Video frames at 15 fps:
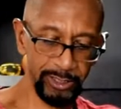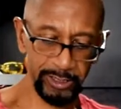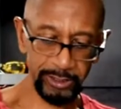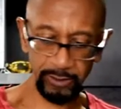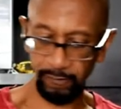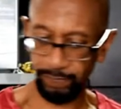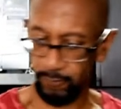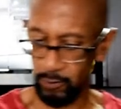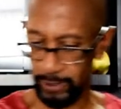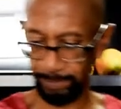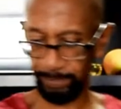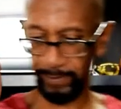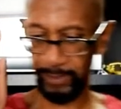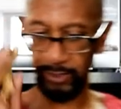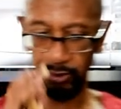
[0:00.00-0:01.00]
and so forth.
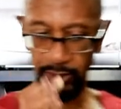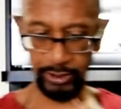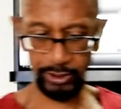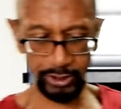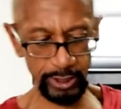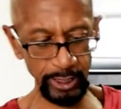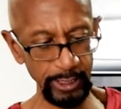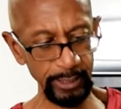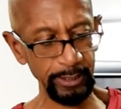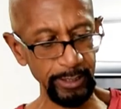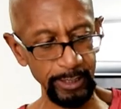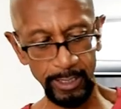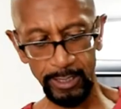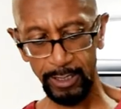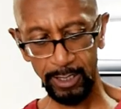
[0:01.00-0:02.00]
Ginger tea,
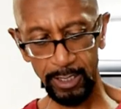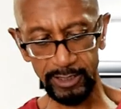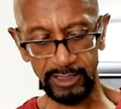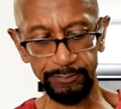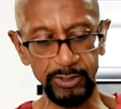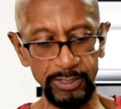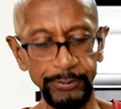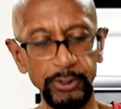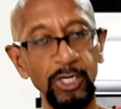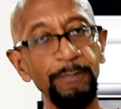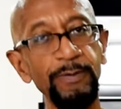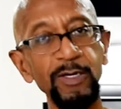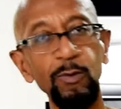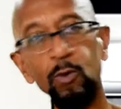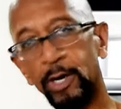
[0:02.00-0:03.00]
cut some ginger up
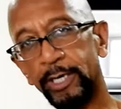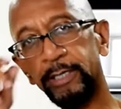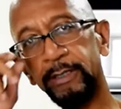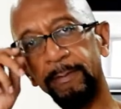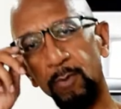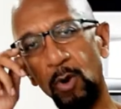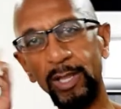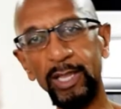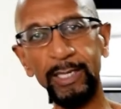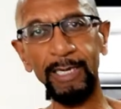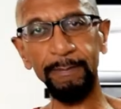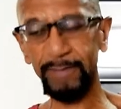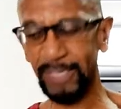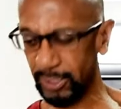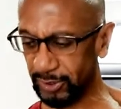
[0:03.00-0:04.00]
in the water, boil it
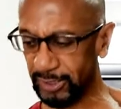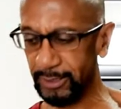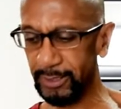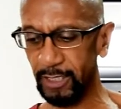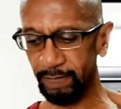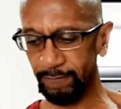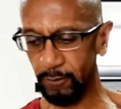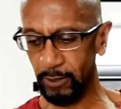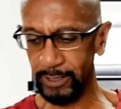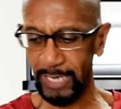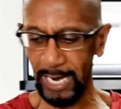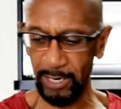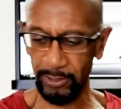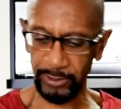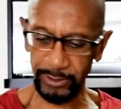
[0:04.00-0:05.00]
up, let it sit here for a
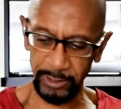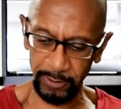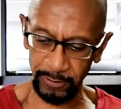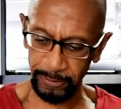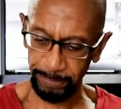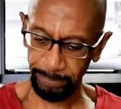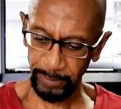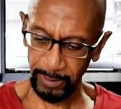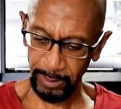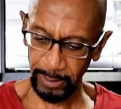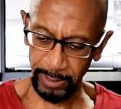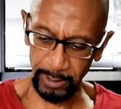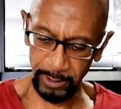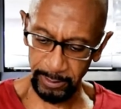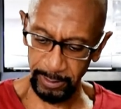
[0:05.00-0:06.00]
day or so. You
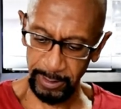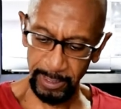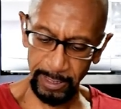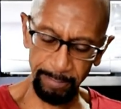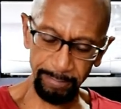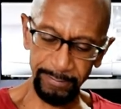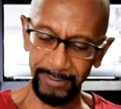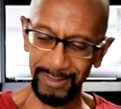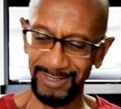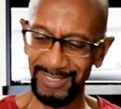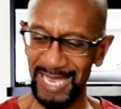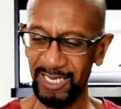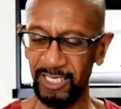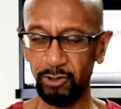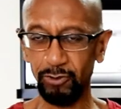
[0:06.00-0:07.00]
know,
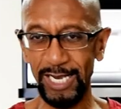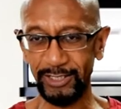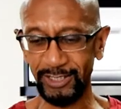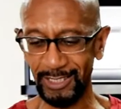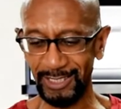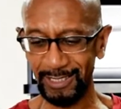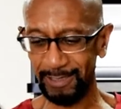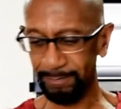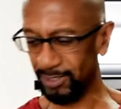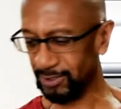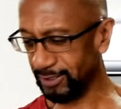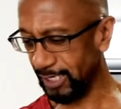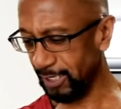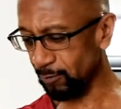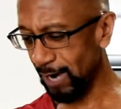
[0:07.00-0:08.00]
salad dressing, must
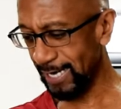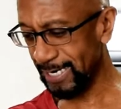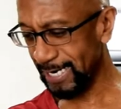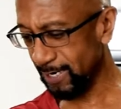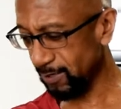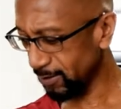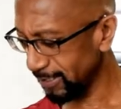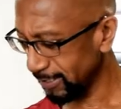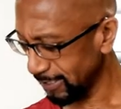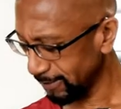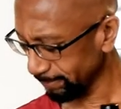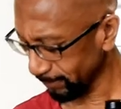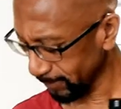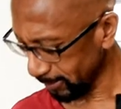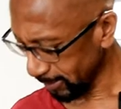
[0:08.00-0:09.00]
tell you right now,
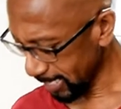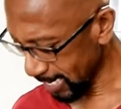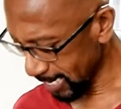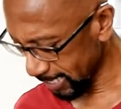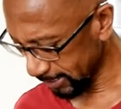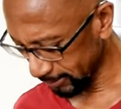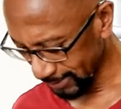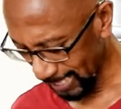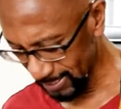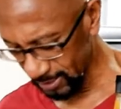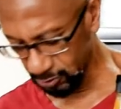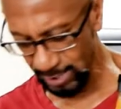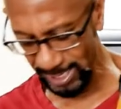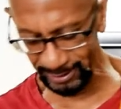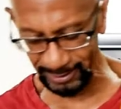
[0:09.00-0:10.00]
salad
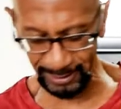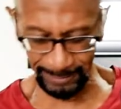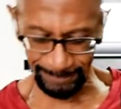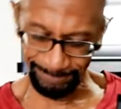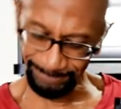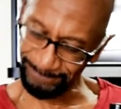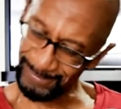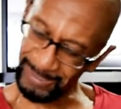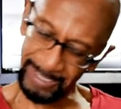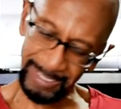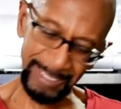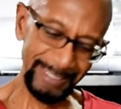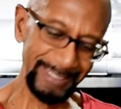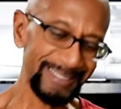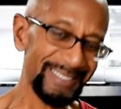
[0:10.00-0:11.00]
dressing,
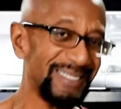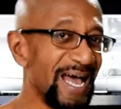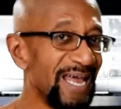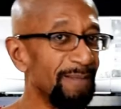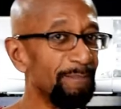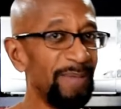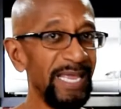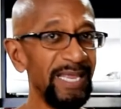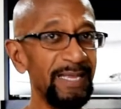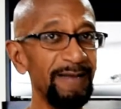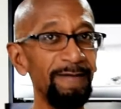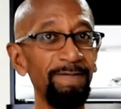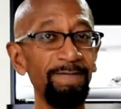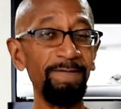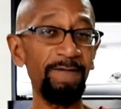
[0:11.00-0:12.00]
not a big
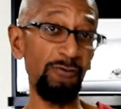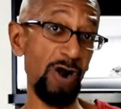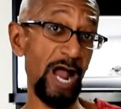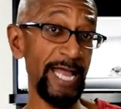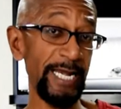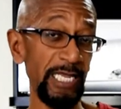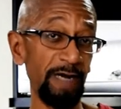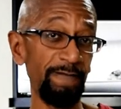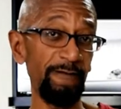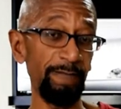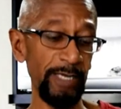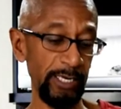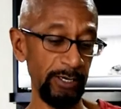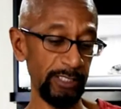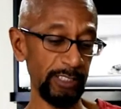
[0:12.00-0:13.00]
variety of them
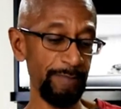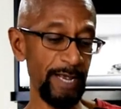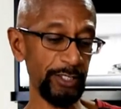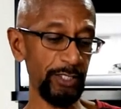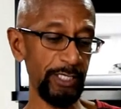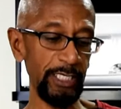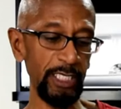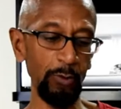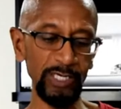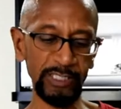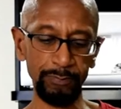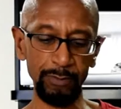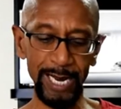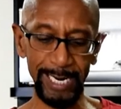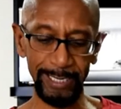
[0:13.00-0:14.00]
here, especially the US
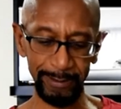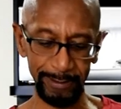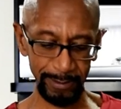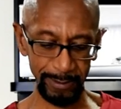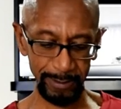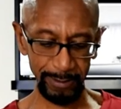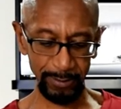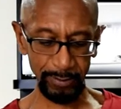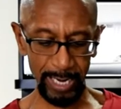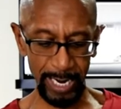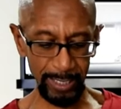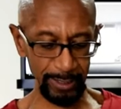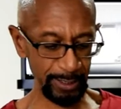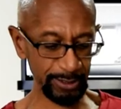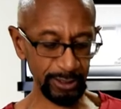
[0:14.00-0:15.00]
brand,
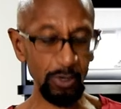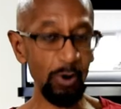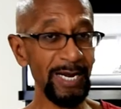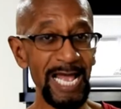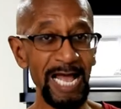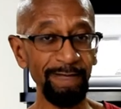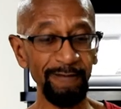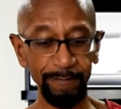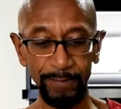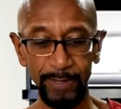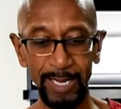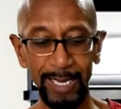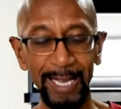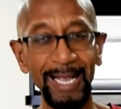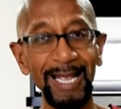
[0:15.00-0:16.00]
okay, just don't have them.
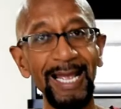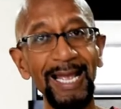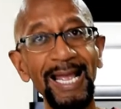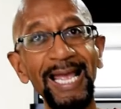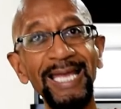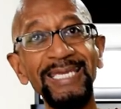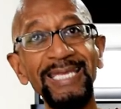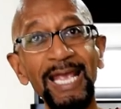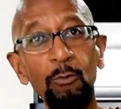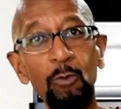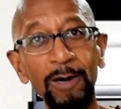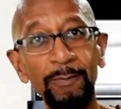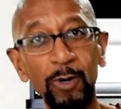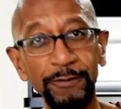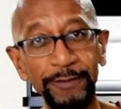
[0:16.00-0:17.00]
And yeah,
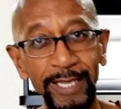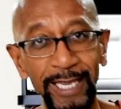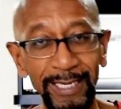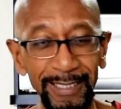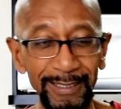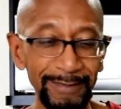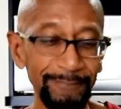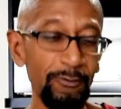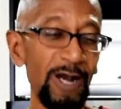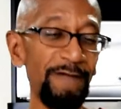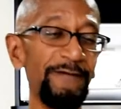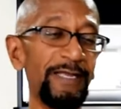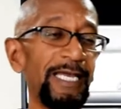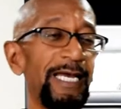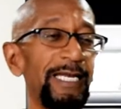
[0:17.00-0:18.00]
one more thing before I
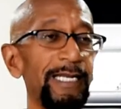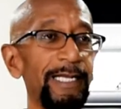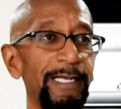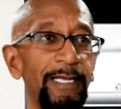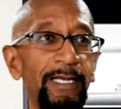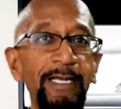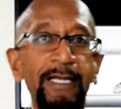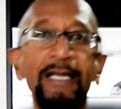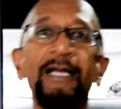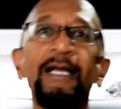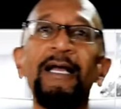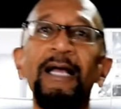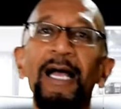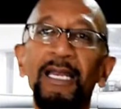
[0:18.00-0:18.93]
forget, I